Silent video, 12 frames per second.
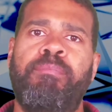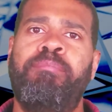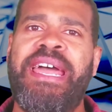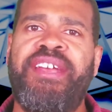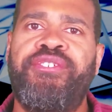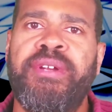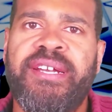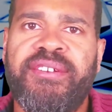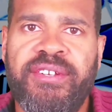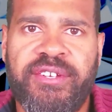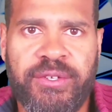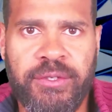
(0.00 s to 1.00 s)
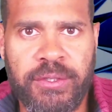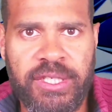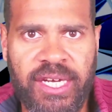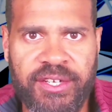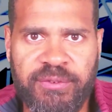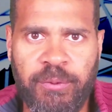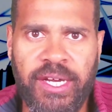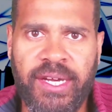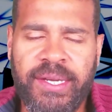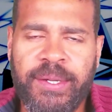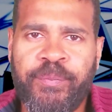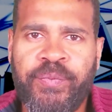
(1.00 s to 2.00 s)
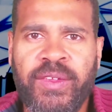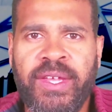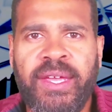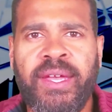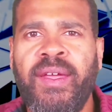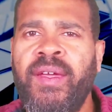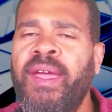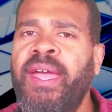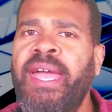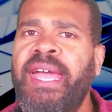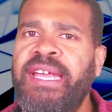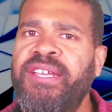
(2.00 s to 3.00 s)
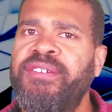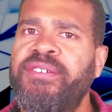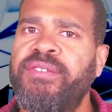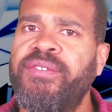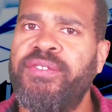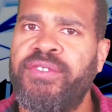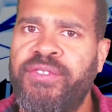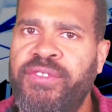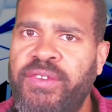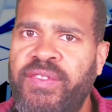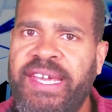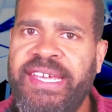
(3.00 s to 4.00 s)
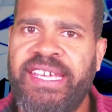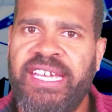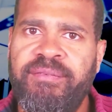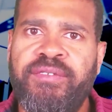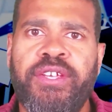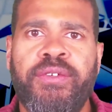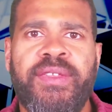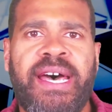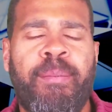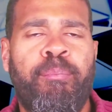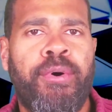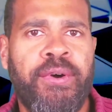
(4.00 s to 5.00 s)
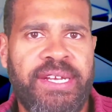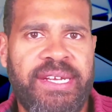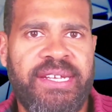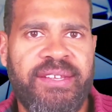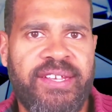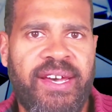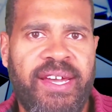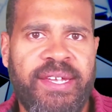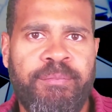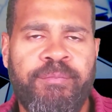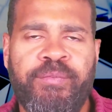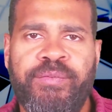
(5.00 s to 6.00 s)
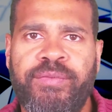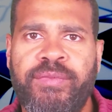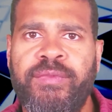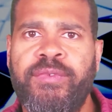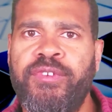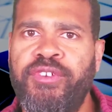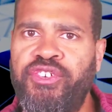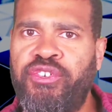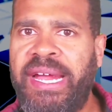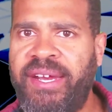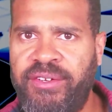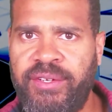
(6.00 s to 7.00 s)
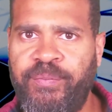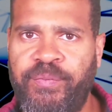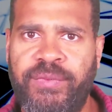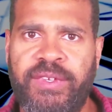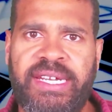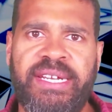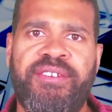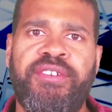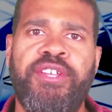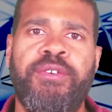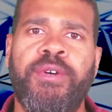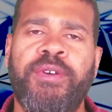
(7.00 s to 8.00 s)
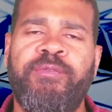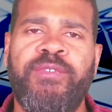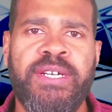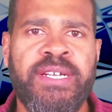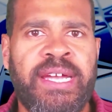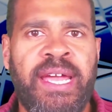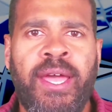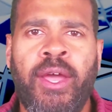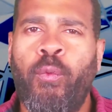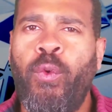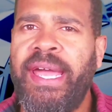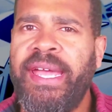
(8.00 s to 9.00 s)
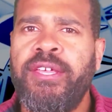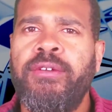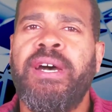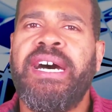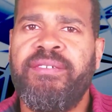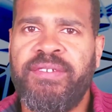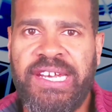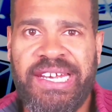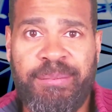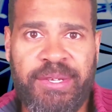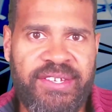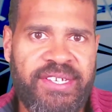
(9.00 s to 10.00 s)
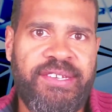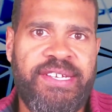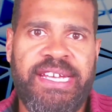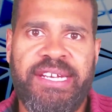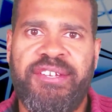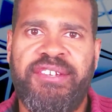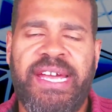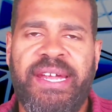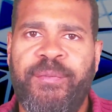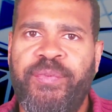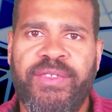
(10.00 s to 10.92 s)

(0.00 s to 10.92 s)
metrics and scorecards work is that they give you that point in time trend. Okay, so you for where you have a limited data set,